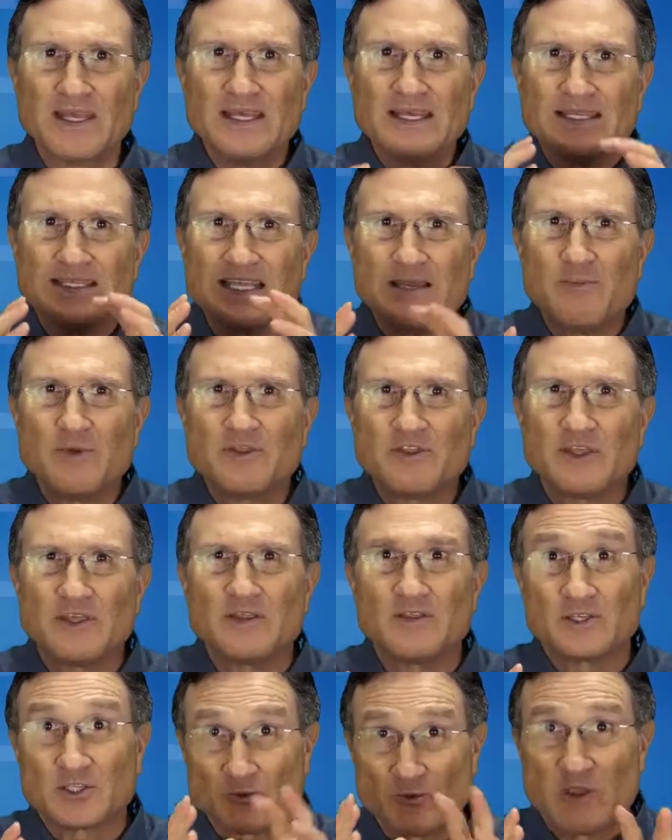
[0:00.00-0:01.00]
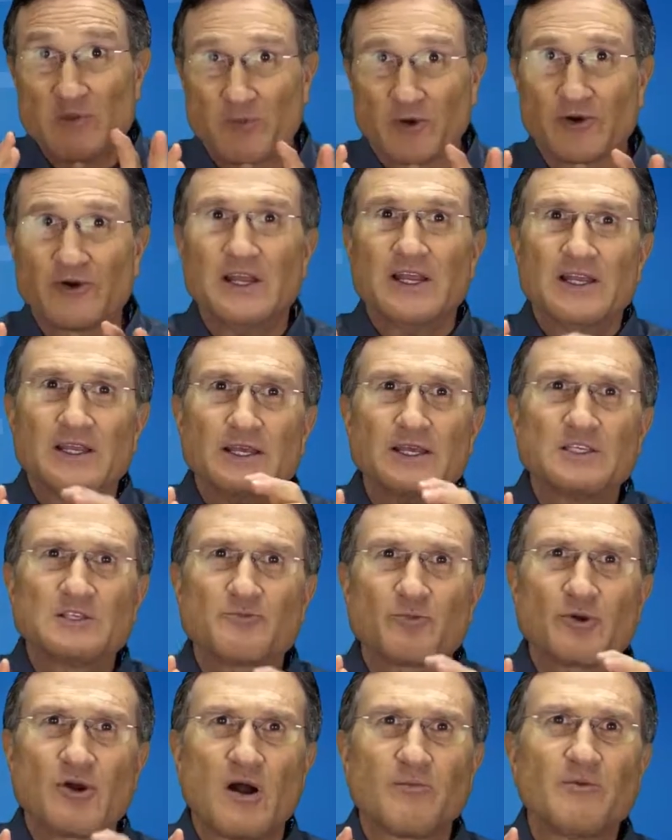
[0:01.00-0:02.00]
Timothy, the sweeper, his
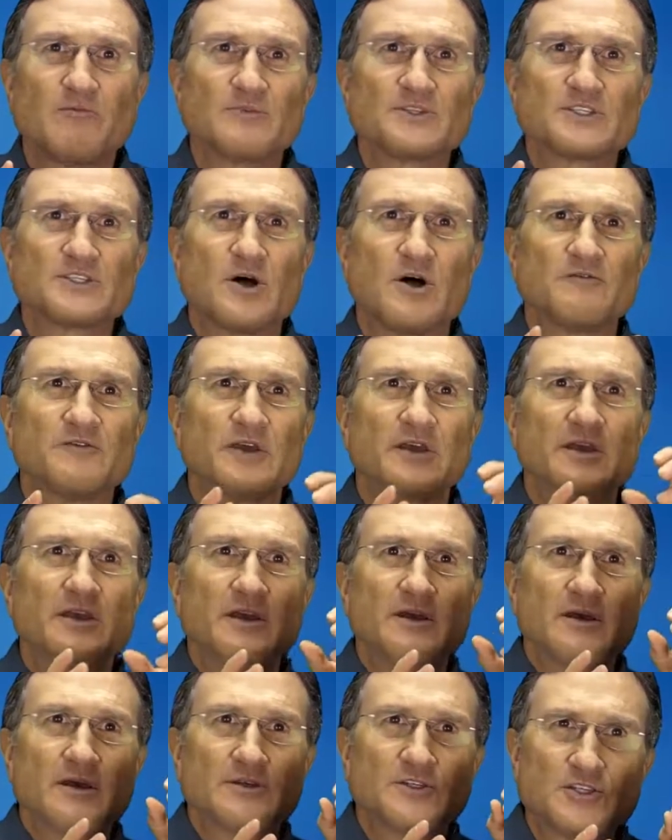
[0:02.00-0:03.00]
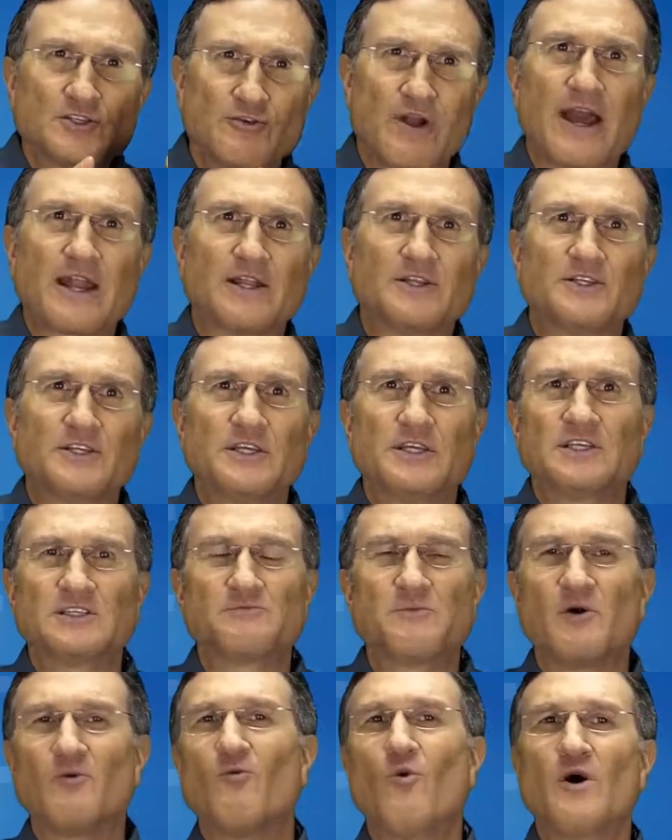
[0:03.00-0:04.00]
problem-solving strategy is
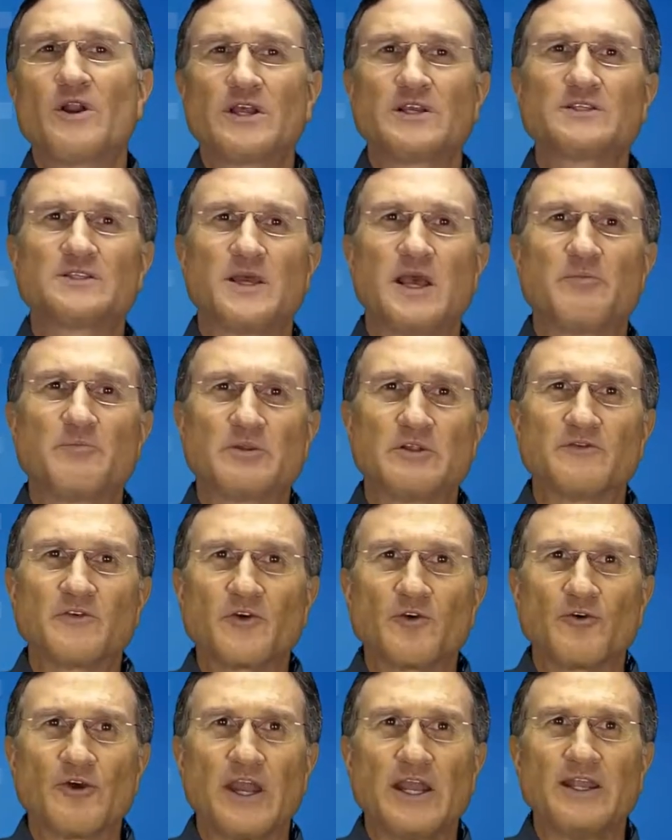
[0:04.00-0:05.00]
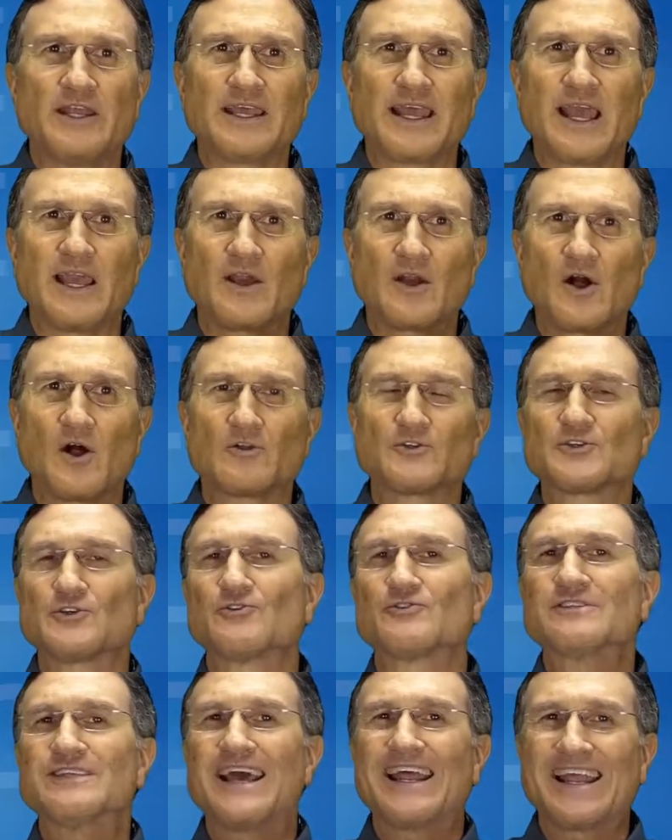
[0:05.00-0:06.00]
but one example of creating a culture
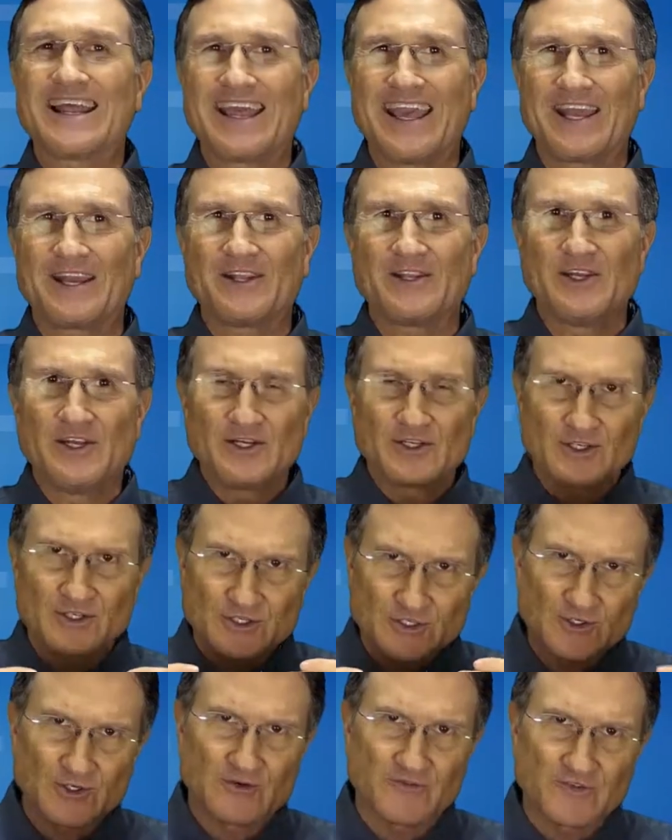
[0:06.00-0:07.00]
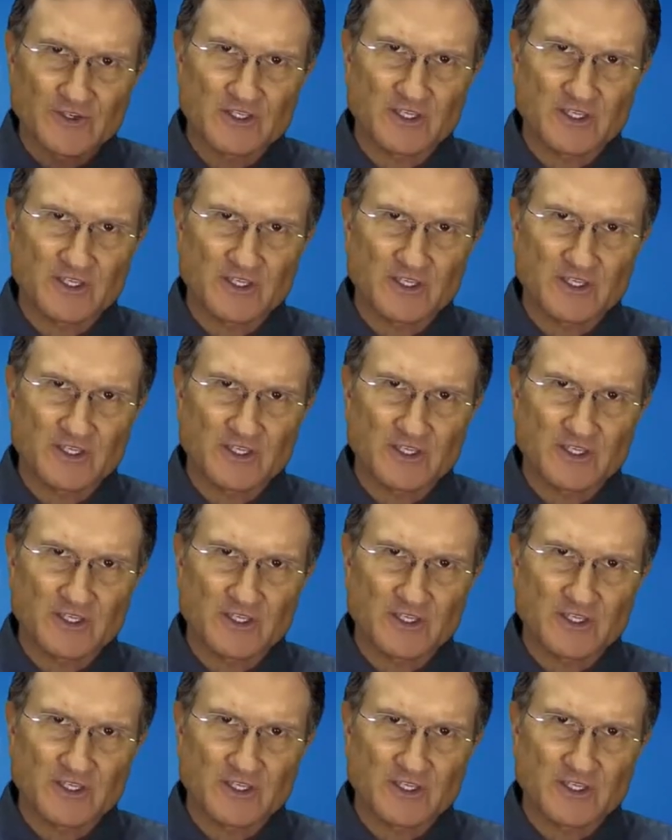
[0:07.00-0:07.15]
dedicated to service